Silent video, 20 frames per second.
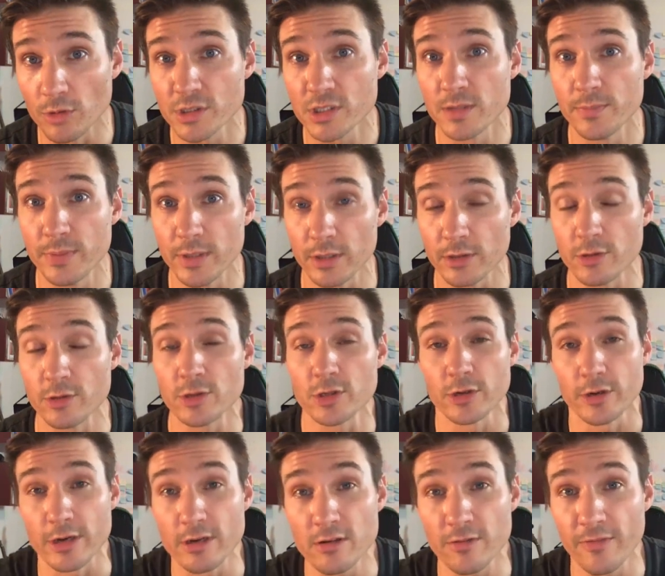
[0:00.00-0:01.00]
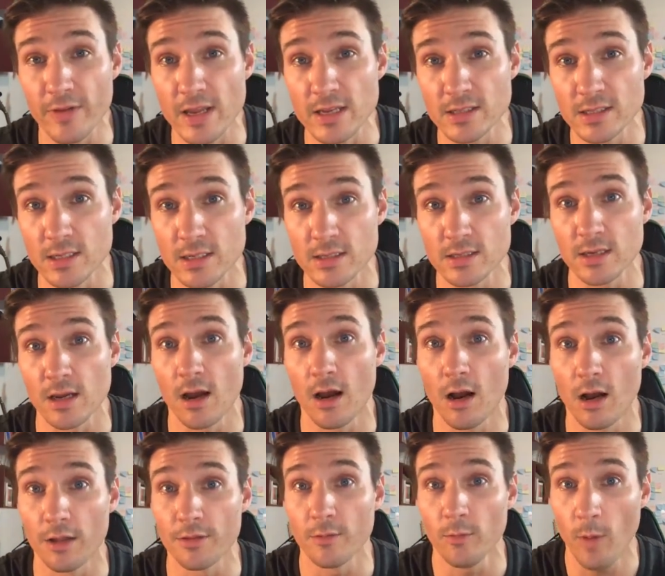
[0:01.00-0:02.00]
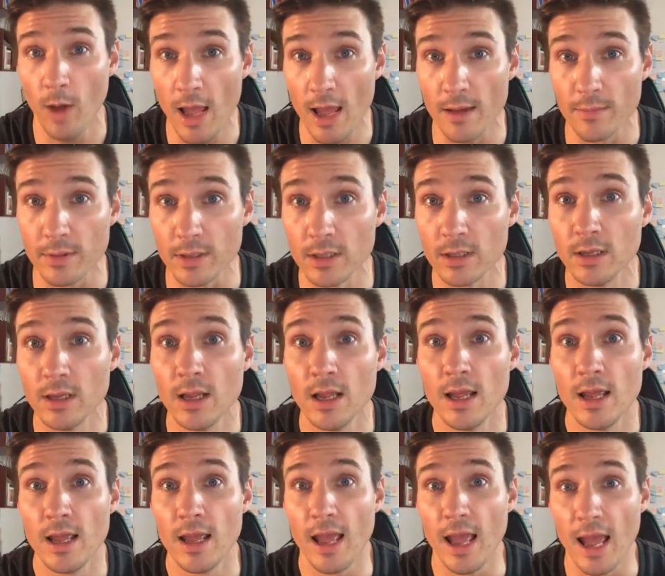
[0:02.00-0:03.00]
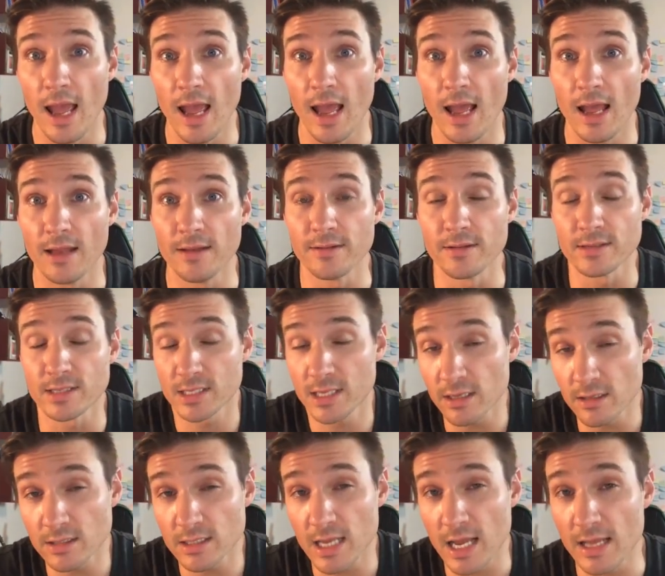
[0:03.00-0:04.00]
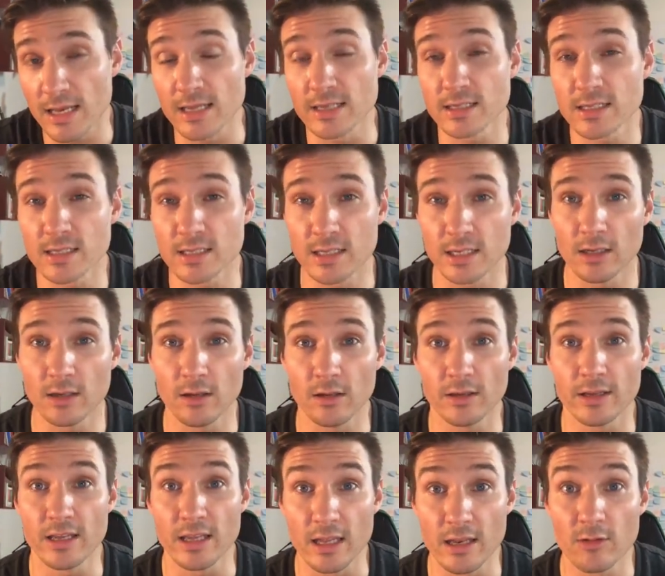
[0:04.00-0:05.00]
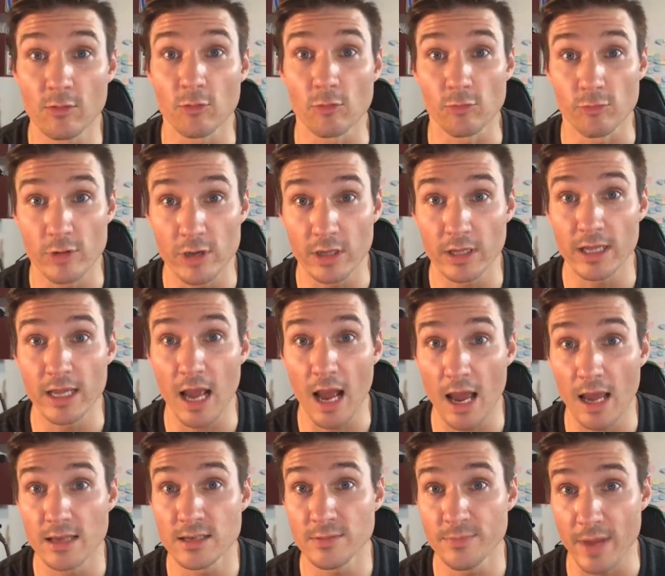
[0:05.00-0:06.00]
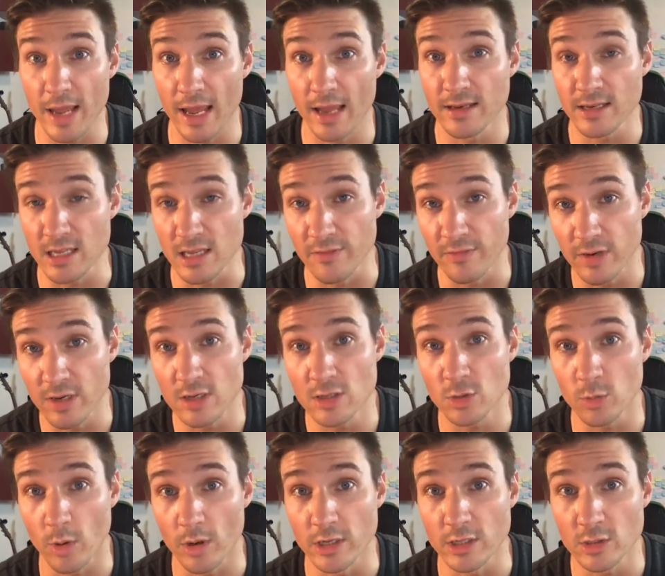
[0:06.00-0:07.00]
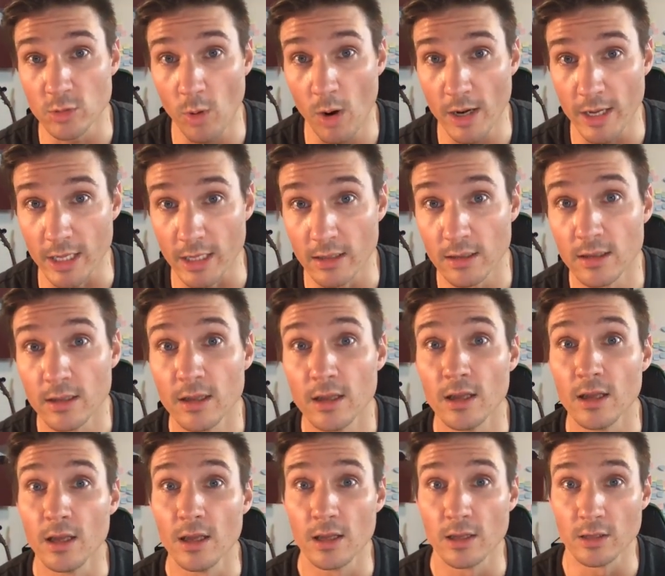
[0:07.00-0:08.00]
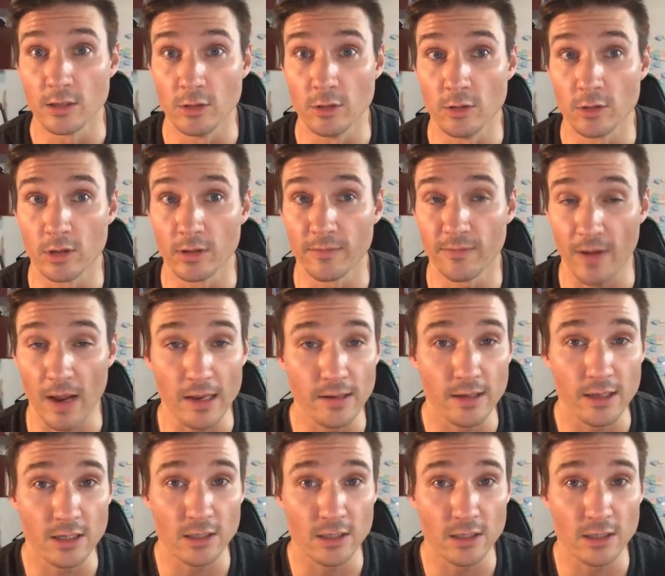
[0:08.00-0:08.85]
to build user interfaces on the web. And the skill set is still in really high demand even in 2020. You can find this